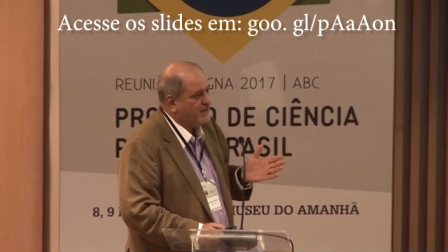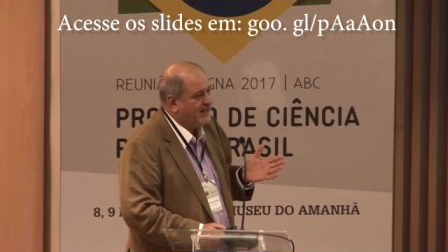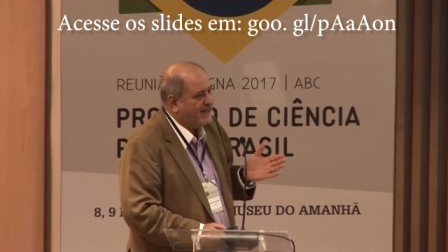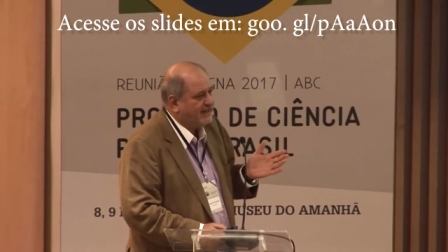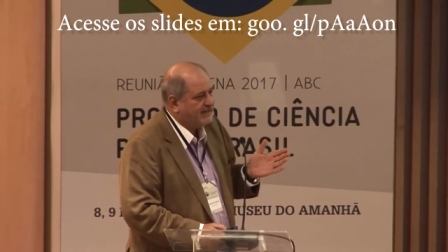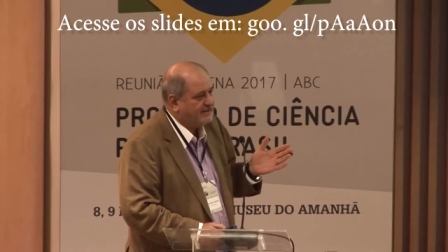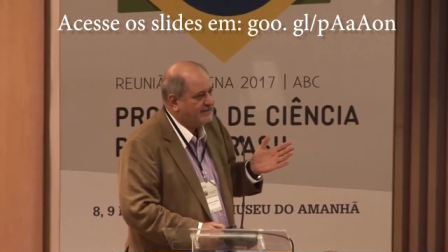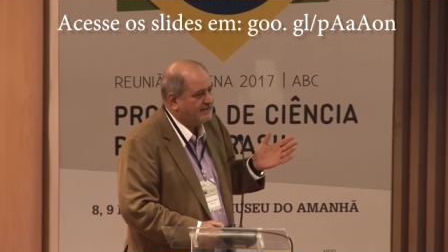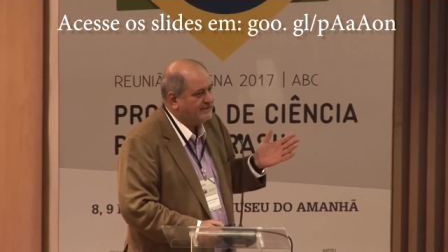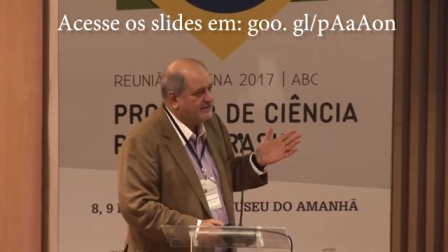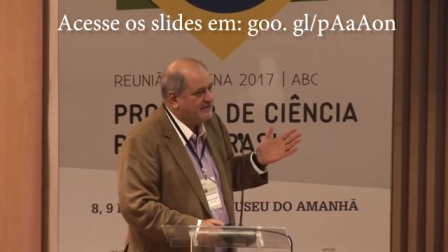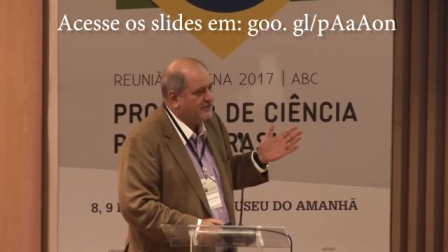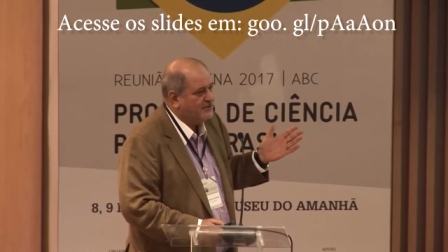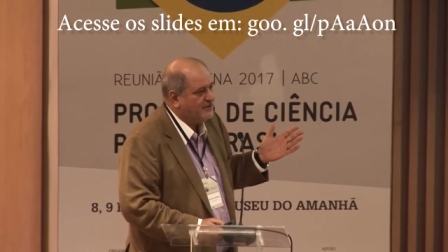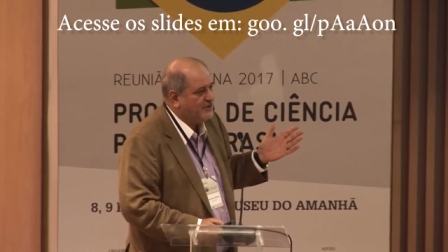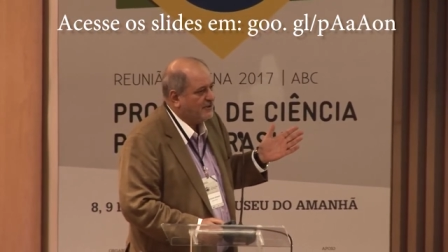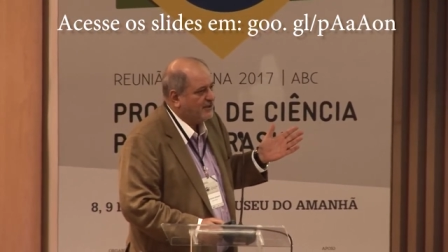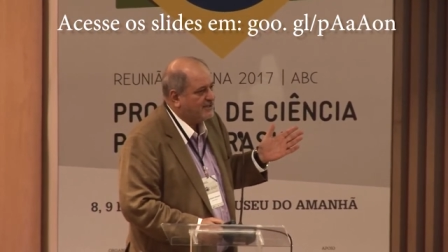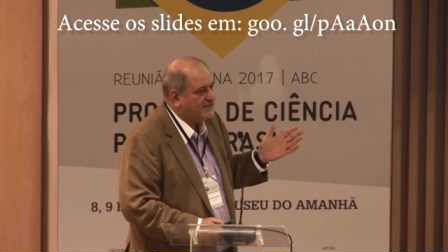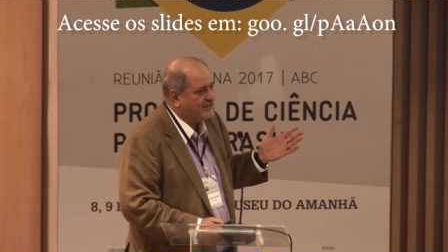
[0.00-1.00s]
we had
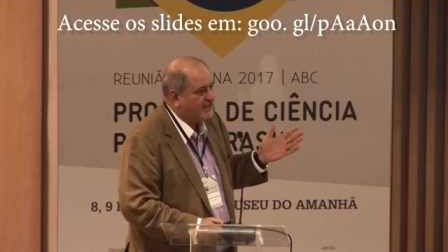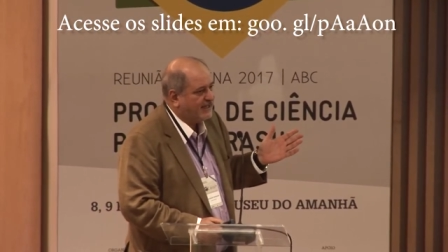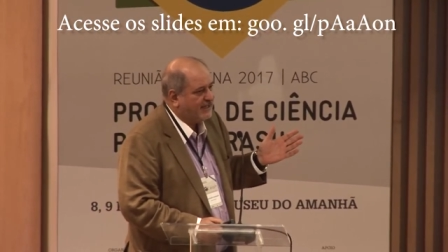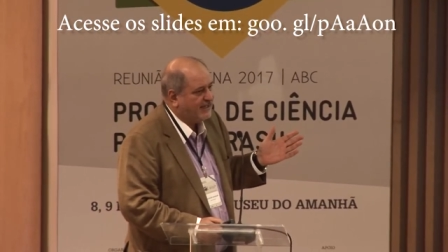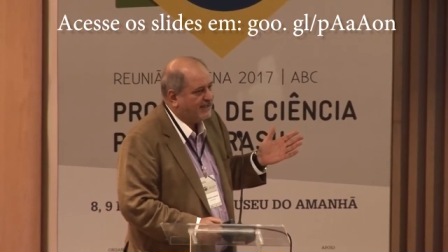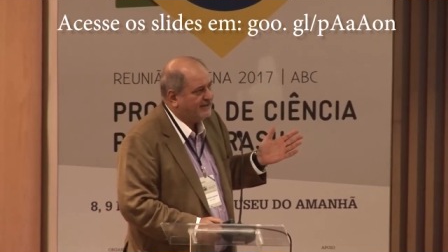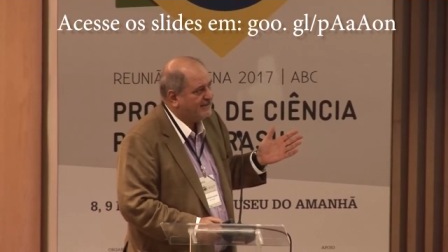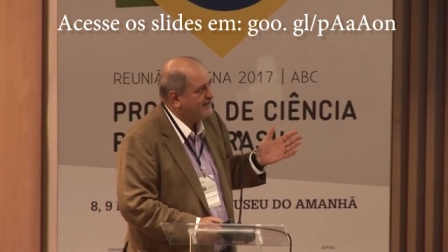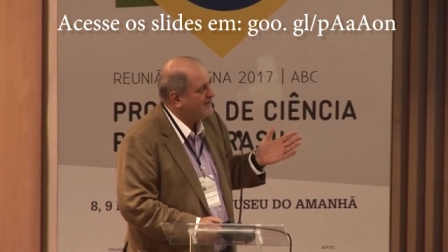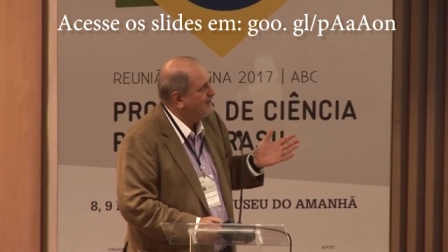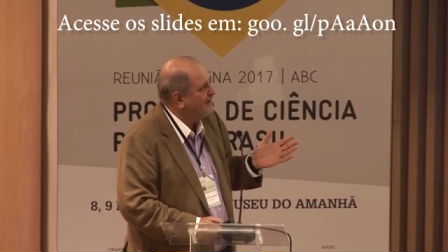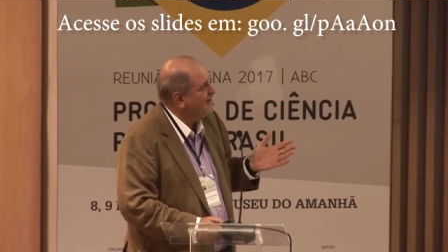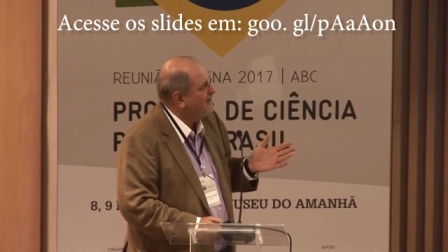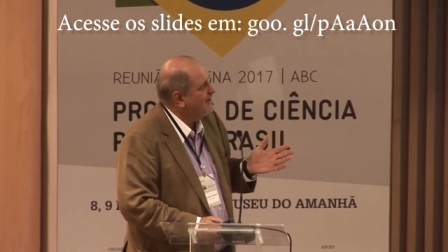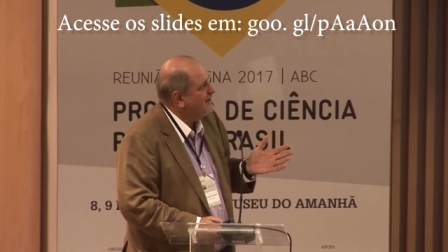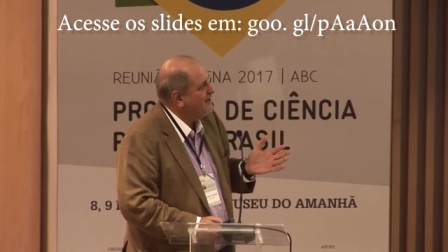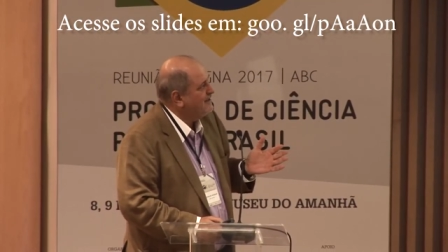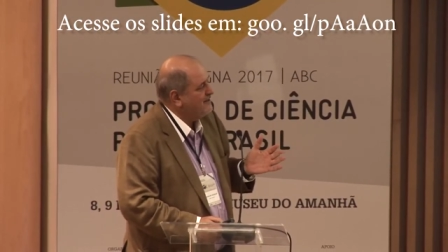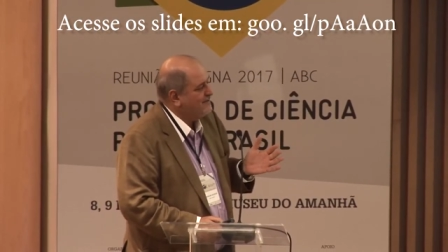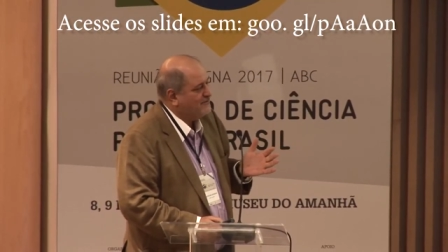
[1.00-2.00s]
nucleoside
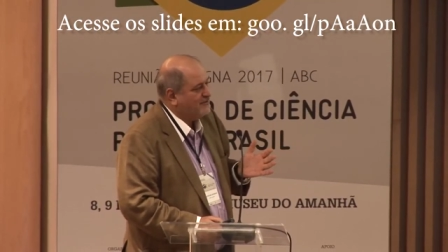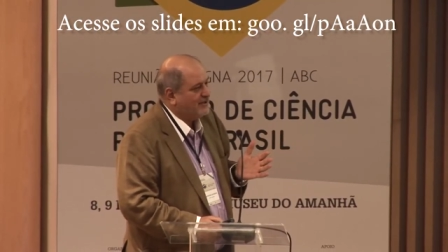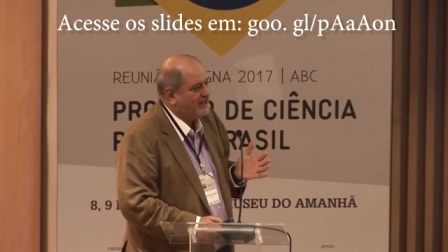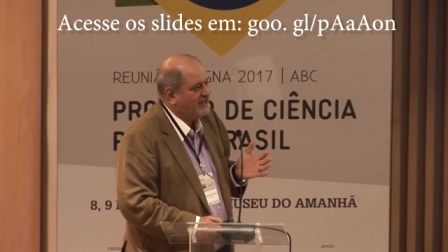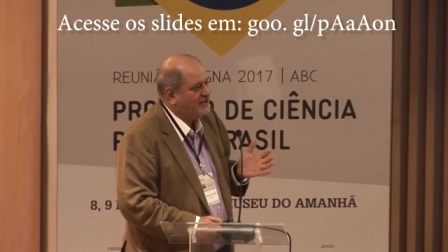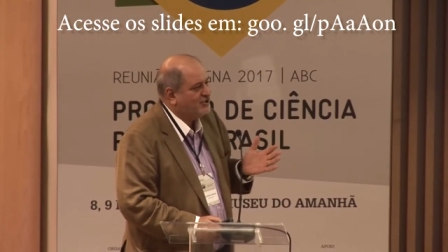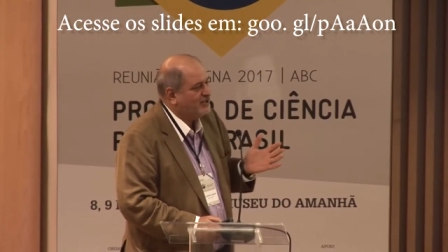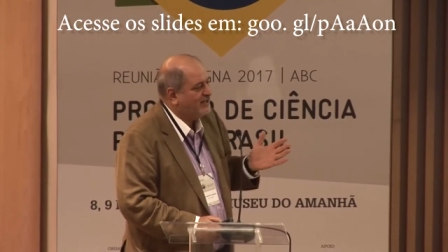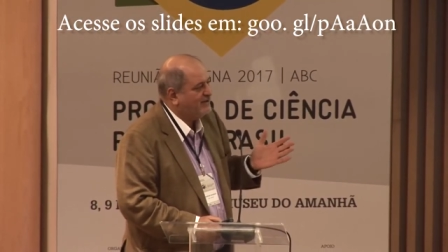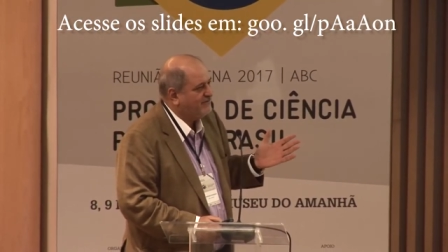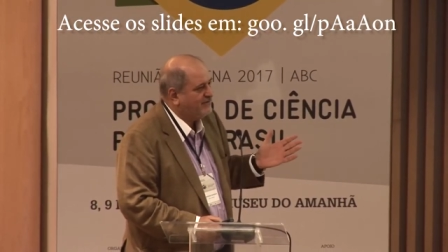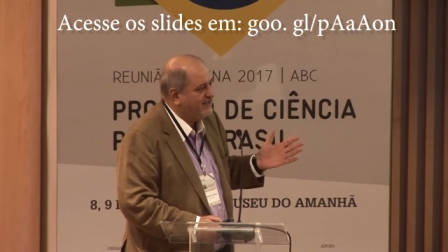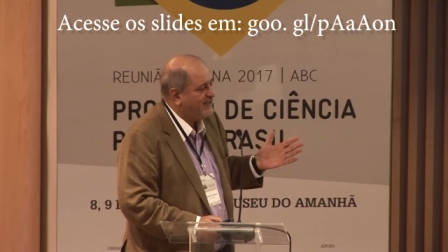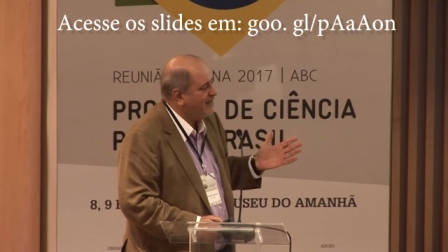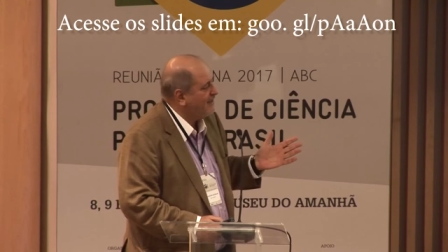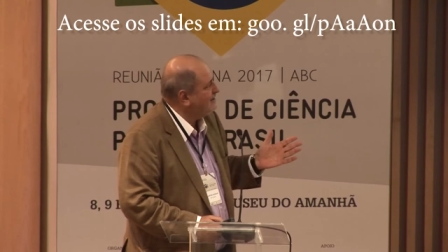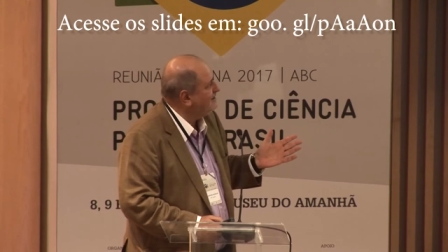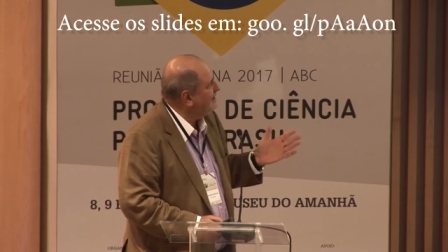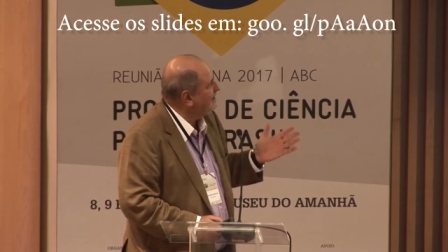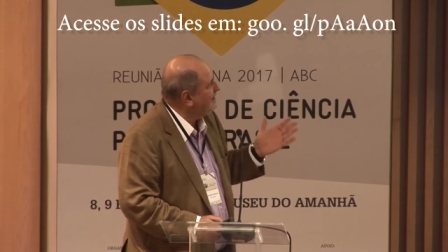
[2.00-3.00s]
for
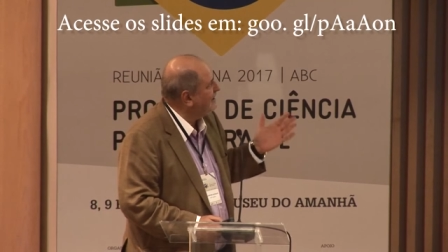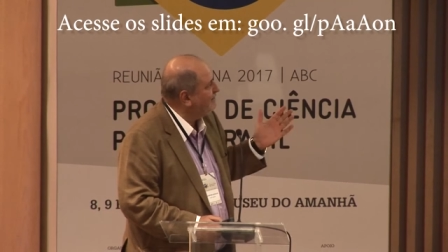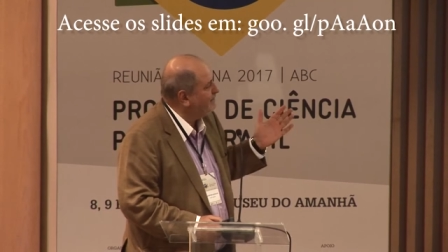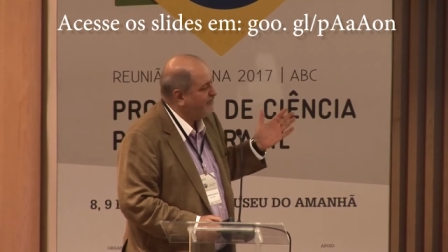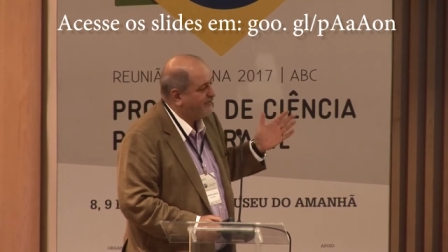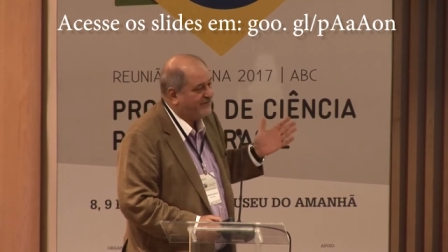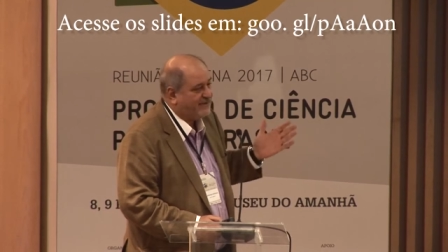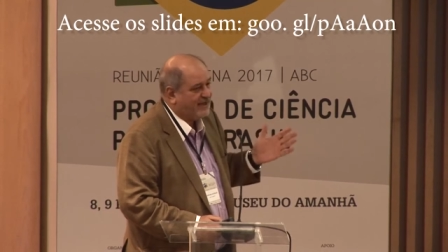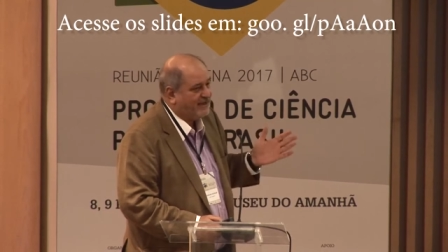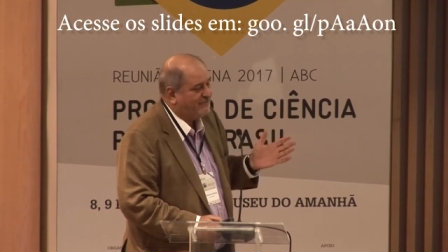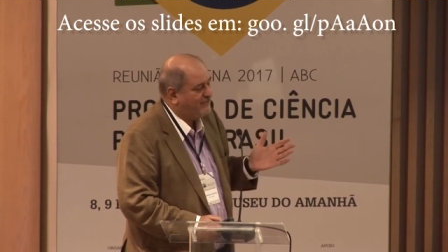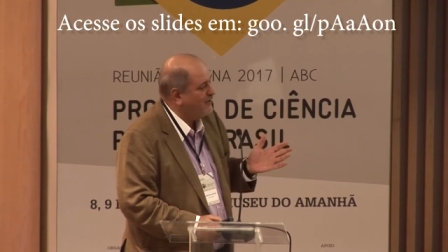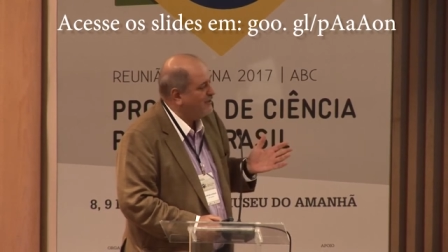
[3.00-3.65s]
HIV that gave you five